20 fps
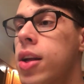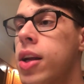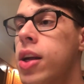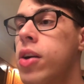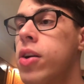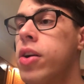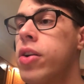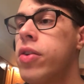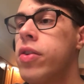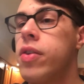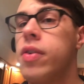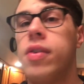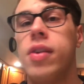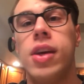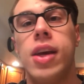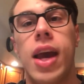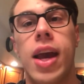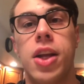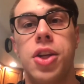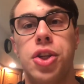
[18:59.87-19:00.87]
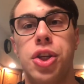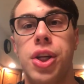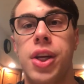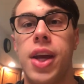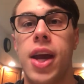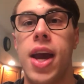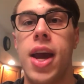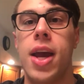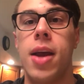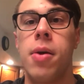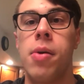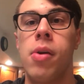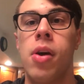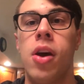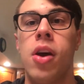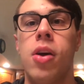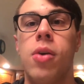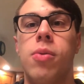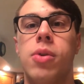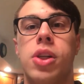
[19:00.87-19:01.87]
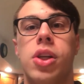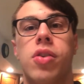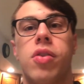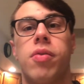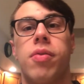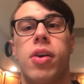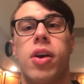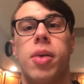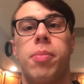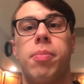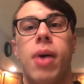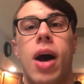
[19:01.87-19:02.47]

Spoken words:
here is DHEA, which is a very